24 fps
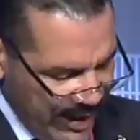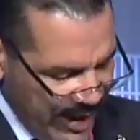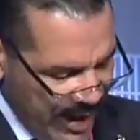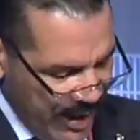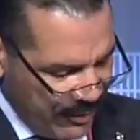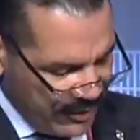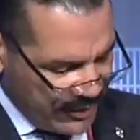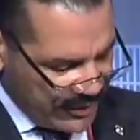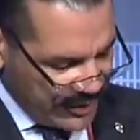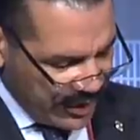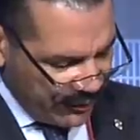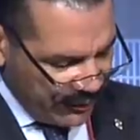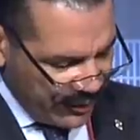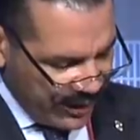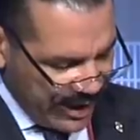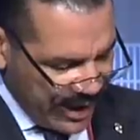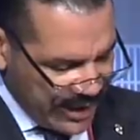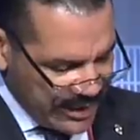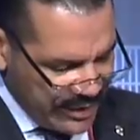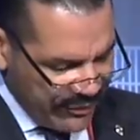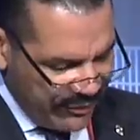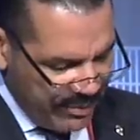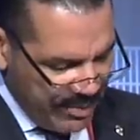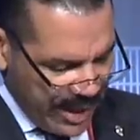and with several
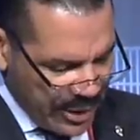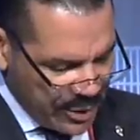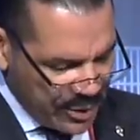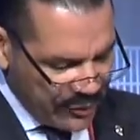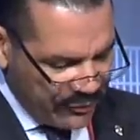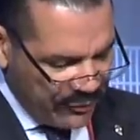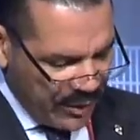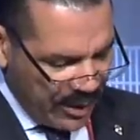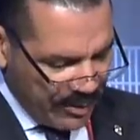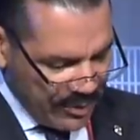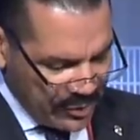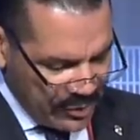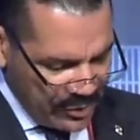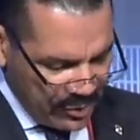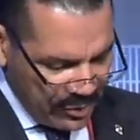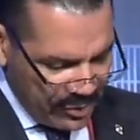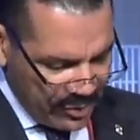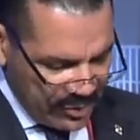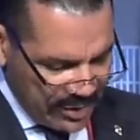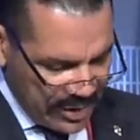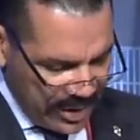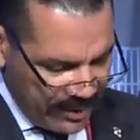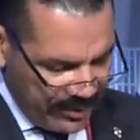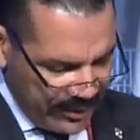heads of major
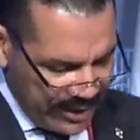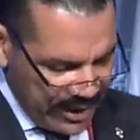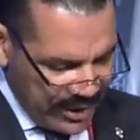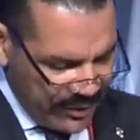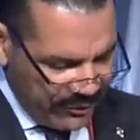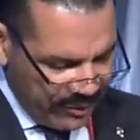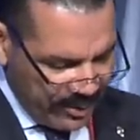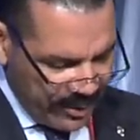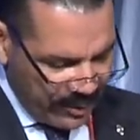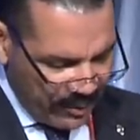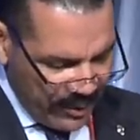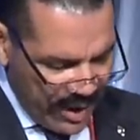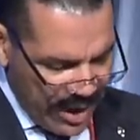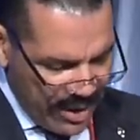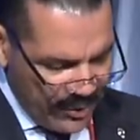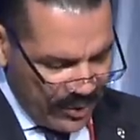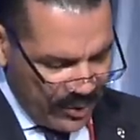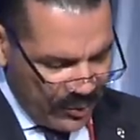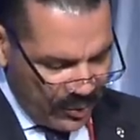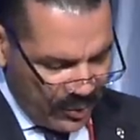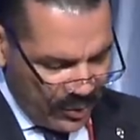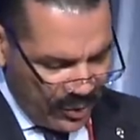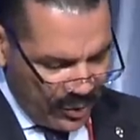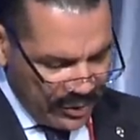pharmaceutical companies from around
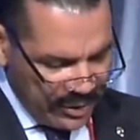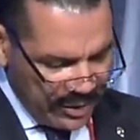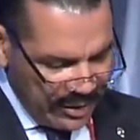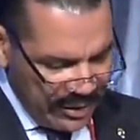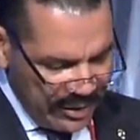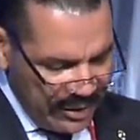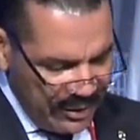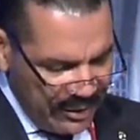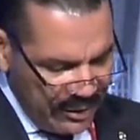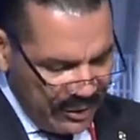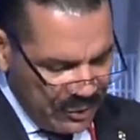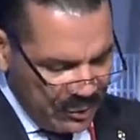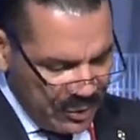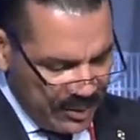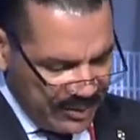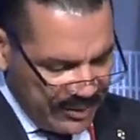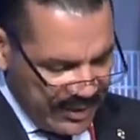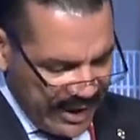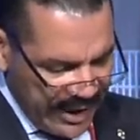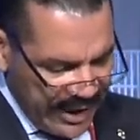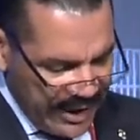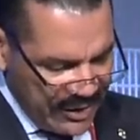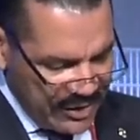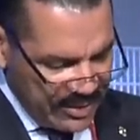the world to
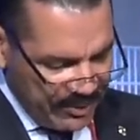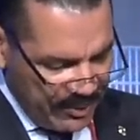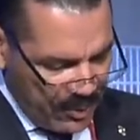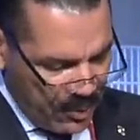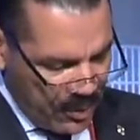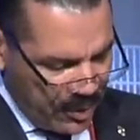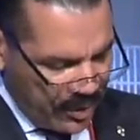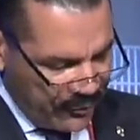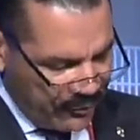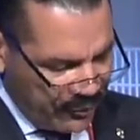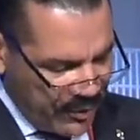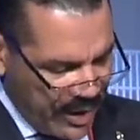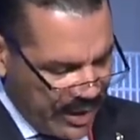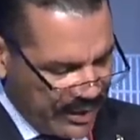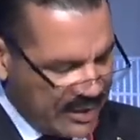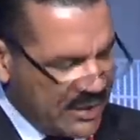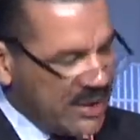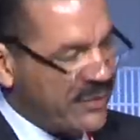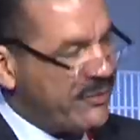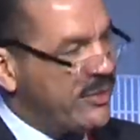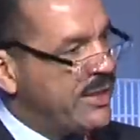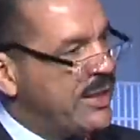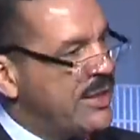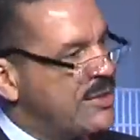obtain support for
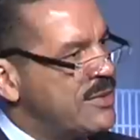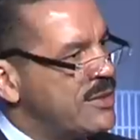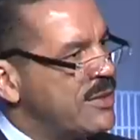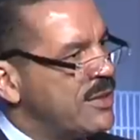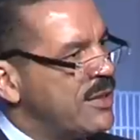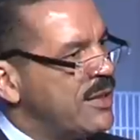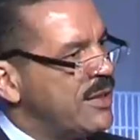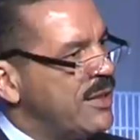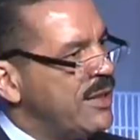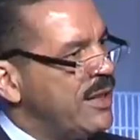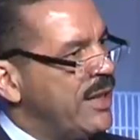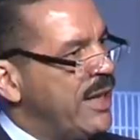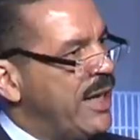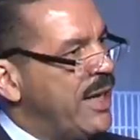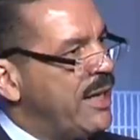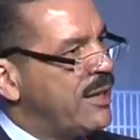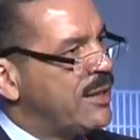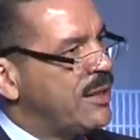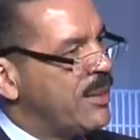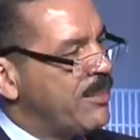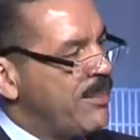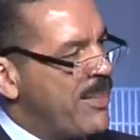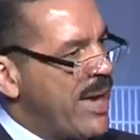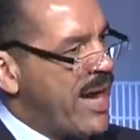activities in
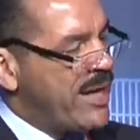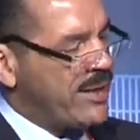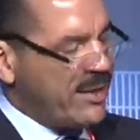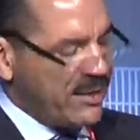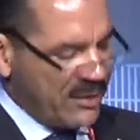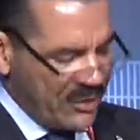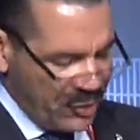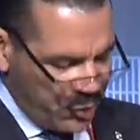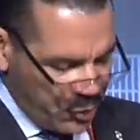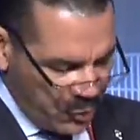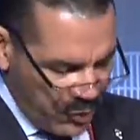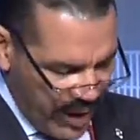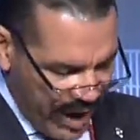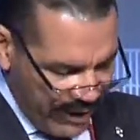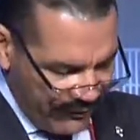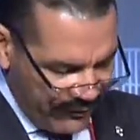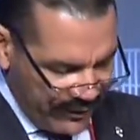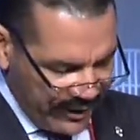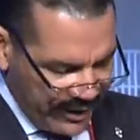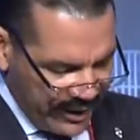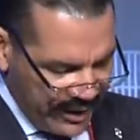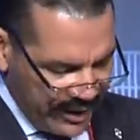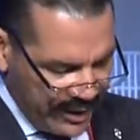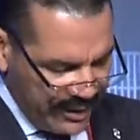combating the
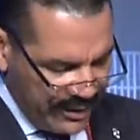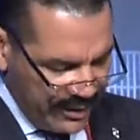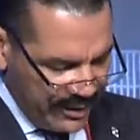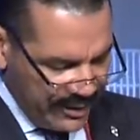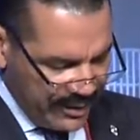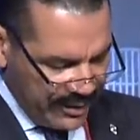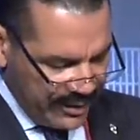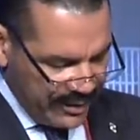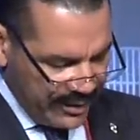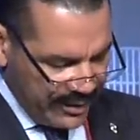trafficking